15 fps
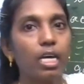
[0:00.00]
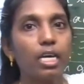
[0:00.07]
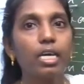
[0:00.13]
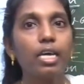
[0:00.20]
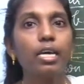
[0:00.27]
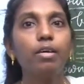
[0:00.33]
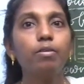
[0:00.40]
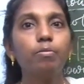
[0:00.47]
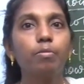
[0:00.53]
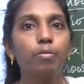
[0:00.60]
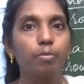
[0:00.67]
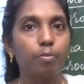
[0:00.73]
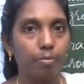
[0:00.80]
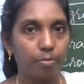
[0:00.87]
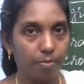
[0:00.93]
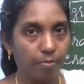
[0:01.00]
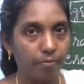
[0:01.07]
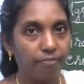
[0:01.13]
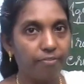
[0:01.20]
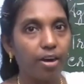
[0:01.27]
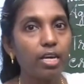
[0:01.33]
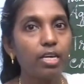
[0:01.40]
he
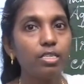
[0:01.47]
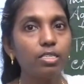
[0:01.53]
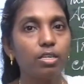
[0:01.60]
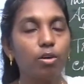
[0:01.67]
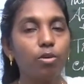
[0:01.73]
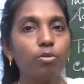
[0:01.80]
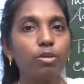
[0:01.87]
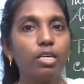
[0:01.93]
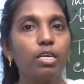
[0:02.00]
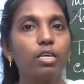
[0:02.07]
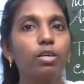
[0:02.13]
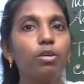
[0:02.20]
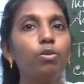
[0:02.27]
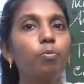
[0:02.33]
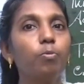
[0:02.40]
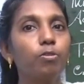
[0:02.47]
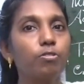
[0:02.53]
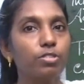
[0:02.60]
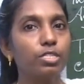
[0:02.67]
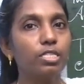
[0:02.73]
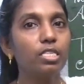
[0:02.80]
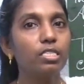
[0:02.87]
find out a new
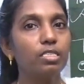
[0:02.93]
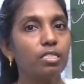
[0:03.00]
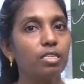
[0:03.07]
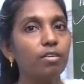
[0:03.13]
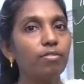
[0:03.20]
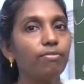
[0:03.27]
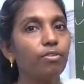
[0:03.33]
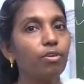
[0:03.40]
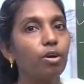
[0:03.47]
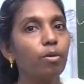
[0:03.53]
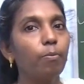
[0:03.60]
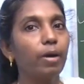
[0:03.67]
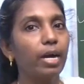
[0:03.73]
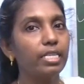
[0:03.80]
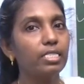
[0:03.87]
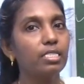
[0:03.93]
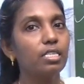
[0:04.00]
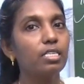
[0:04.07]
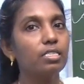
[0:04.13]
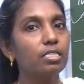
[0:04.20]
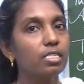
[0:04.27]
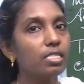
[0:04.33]
procedure for
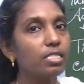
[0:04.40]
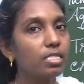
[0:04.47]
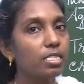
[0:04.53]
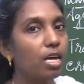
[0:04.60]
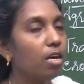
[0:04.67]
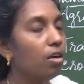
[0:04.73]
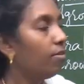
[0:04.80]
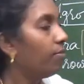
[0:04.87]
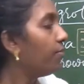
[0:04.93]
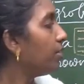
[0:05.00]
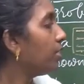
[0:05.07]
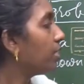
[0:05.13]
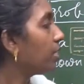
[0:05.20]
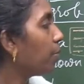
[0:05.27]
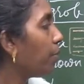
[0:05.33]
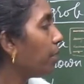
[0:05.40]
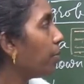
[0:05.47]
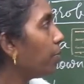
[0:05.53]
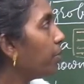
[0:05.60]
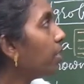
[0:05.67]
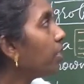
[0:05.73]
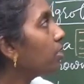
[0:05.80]
binding this filter
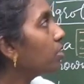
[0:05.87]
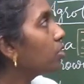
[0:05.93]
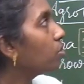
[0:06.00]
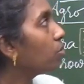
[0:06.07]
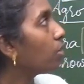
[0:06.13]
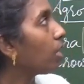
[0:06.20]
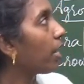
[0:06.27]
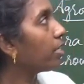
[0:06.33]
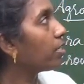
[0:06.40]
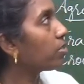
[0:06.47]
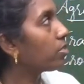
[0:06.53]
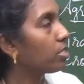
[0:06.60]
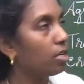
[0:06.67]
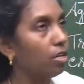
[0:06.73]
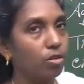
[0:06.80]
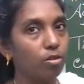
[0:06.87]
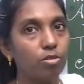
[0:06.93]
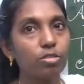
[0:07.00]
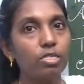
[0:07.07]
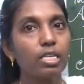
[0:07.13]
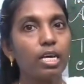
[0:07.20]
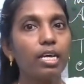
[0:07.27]
paper to
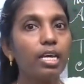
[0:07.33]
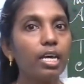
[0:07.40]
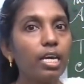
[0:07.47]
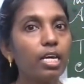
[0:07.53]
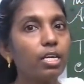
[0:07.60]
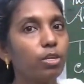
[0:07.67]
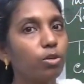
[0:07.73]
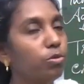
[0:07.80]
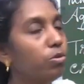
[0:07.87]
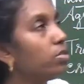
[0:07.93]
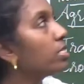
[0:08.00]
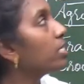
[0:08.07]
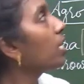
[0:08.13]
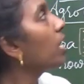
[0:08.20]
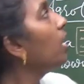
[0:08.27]
nitrocellulose. He used